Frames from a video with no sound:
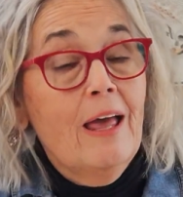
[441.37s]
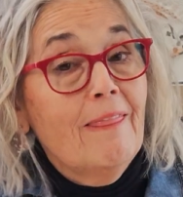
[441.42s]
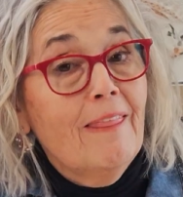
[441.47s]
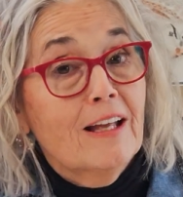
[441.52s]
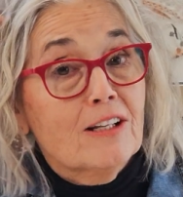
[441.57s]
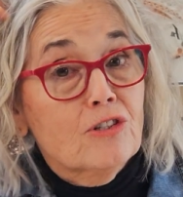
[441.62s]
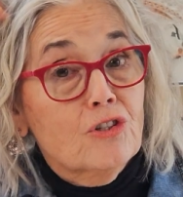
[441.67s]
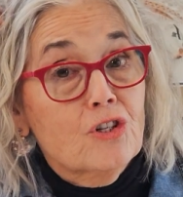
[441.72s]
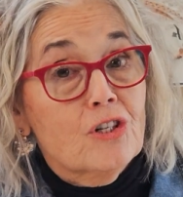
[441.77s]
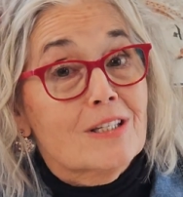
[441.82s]

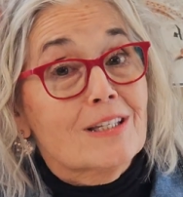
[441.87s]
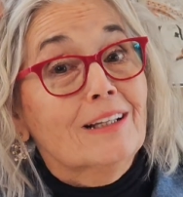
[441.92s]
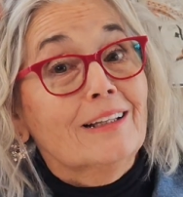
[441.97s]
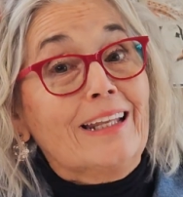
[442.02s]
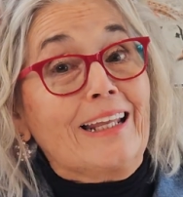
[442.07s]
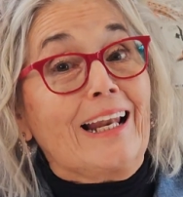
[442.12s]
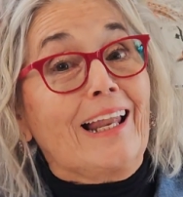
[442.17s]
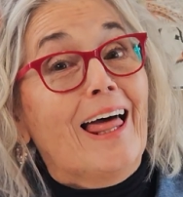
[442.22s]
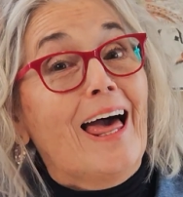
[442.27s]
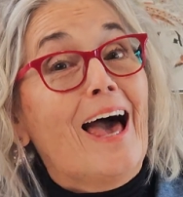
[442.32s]
That's just a
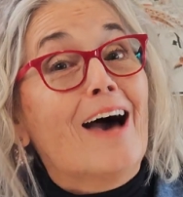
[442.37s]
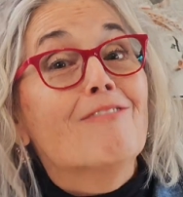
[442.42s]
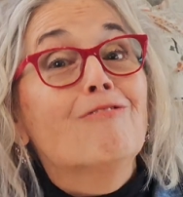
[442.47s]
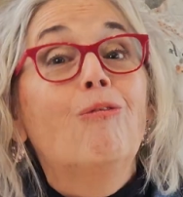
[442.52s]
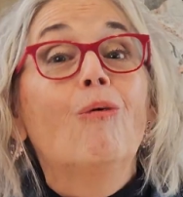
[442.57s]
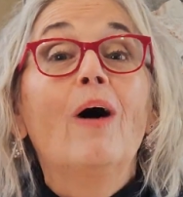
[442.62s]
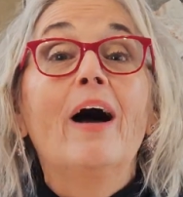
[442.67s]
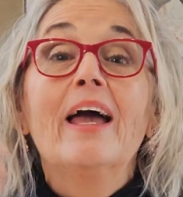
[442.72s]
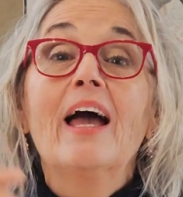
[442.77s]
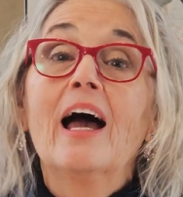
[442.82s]
little
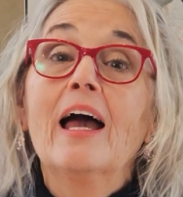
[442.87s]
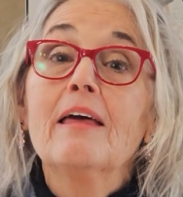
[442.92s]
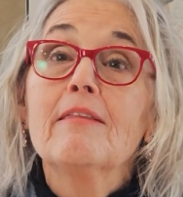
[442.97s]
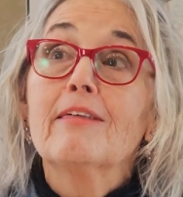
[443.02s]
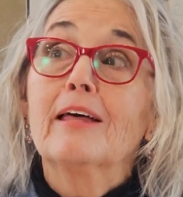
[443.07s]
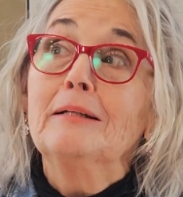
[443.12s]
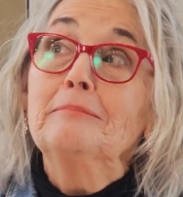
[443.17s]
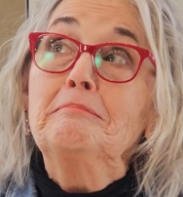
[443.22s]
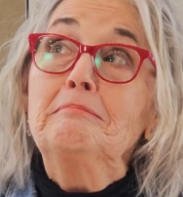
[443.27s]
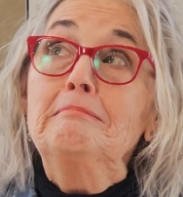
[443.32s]
FYI
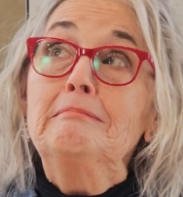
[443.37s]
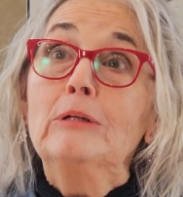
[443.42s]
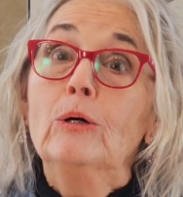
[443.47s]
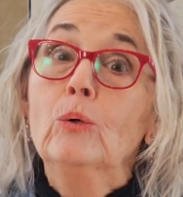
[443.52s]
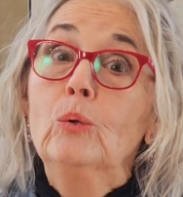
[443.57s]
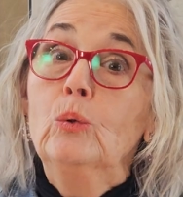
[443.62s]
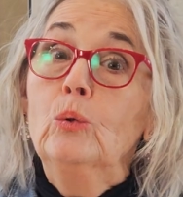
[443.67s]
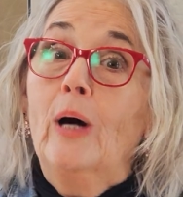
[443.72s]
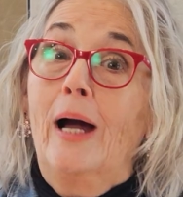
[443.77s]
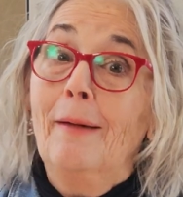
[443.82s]
that,
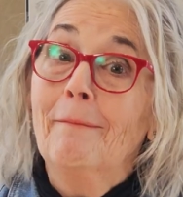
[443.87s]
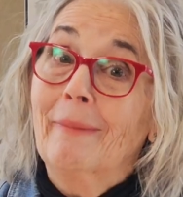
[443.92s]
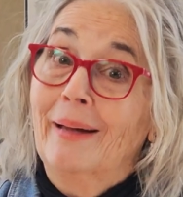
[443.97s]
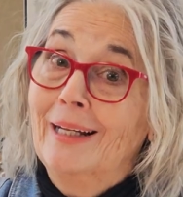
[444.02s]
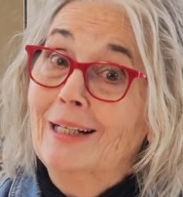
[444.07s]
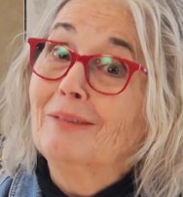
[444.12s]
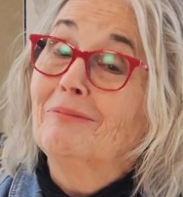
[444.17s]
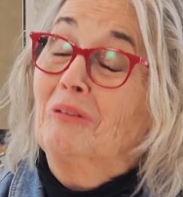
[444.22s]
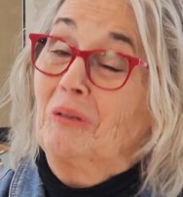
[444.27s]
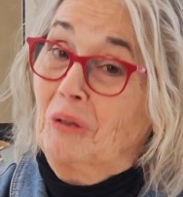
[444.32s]
I
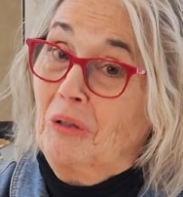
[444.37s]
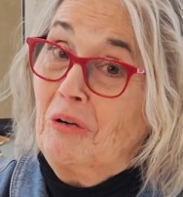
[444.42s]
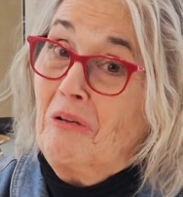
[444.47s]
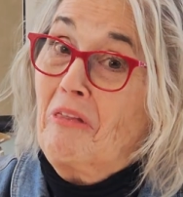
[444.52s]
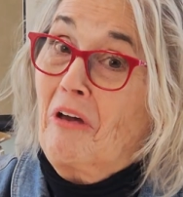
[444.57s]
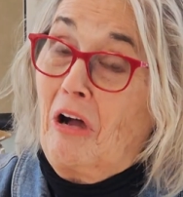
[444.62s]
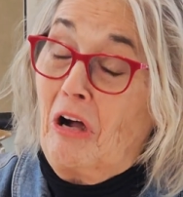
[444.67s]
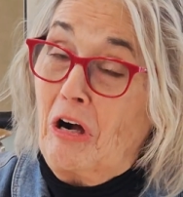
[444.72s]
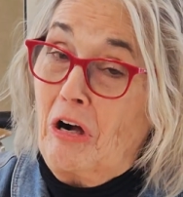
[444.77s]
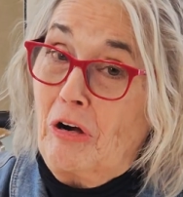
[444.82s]
might have learned
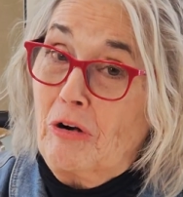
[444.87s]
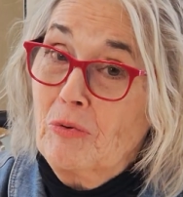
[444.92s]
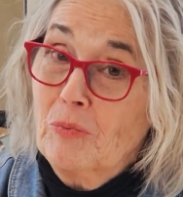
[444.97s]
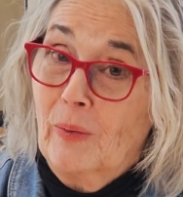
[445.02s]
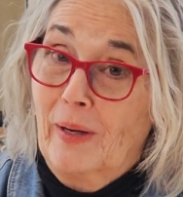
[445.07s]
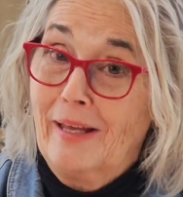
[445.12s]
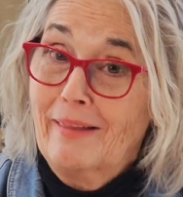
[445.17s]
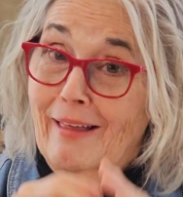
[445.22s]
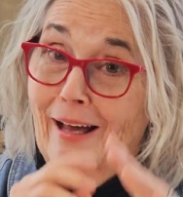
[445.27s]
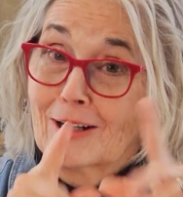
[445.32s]
the hard
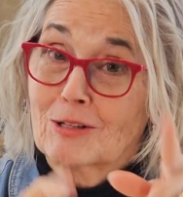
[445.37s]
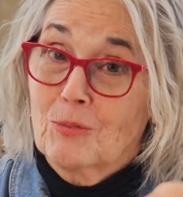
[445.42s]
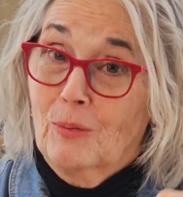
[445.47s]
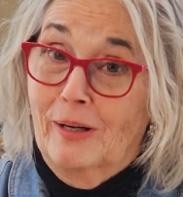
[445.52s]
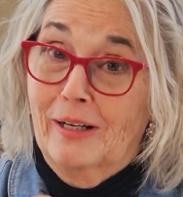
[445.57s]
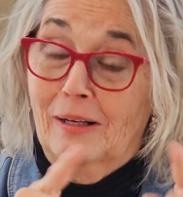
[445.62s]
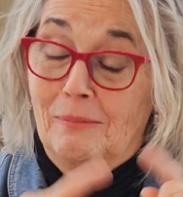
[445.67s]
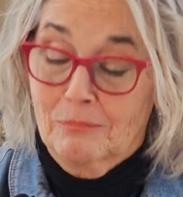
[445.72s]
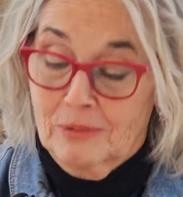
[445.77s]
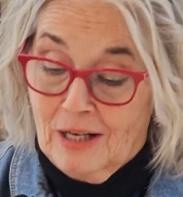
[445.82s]
way. That's
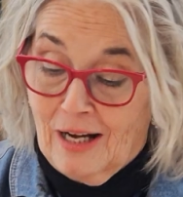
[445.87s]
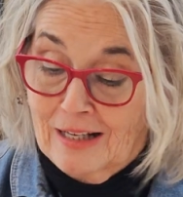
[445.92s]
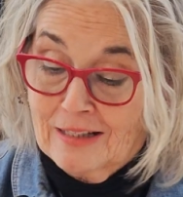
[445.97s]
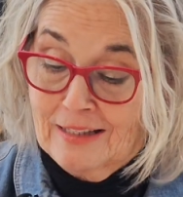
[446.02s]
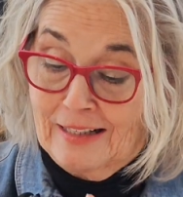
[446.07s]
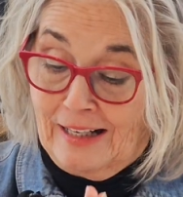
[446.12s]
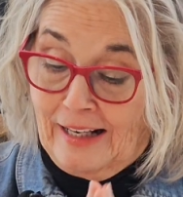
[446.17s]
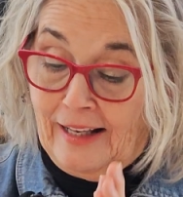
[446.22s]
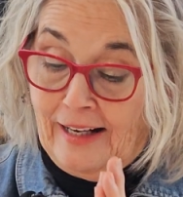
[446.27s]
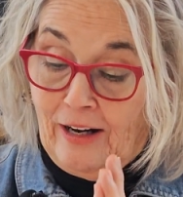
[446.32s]
why I'm
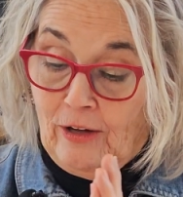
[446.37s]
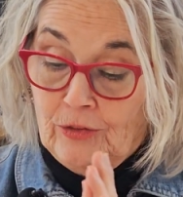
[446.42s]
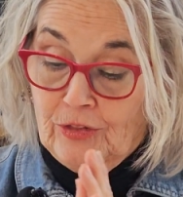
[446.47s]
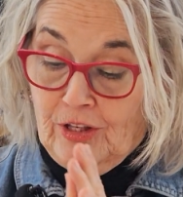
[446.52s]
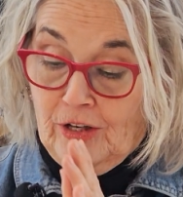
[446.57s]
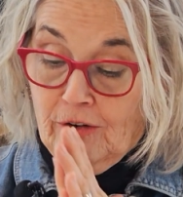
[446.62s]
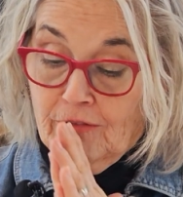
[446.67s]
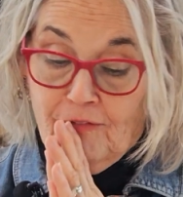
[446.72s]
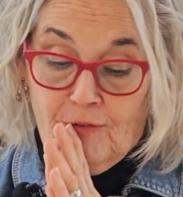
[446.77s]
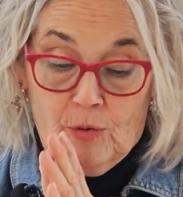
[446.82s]
tossing it out
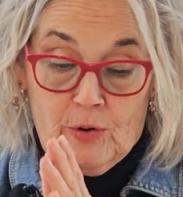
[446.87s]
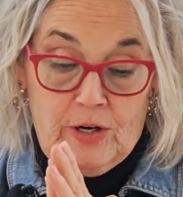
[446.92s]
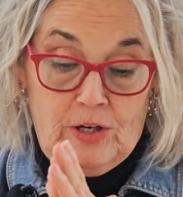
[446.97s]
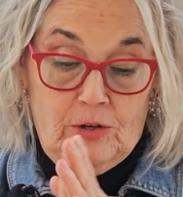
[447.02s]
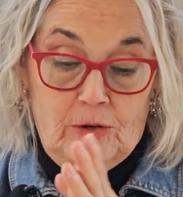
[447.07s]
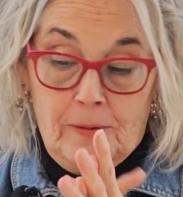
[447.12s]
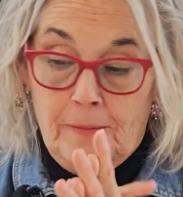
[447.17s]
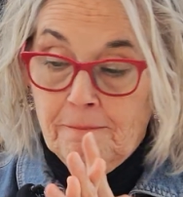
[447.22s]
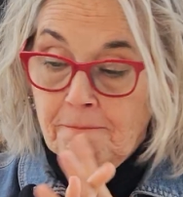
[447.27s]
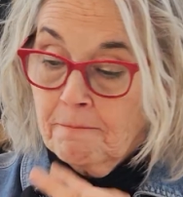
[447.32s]
there for
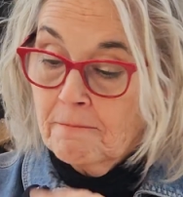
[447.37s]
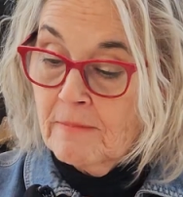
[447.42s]
you.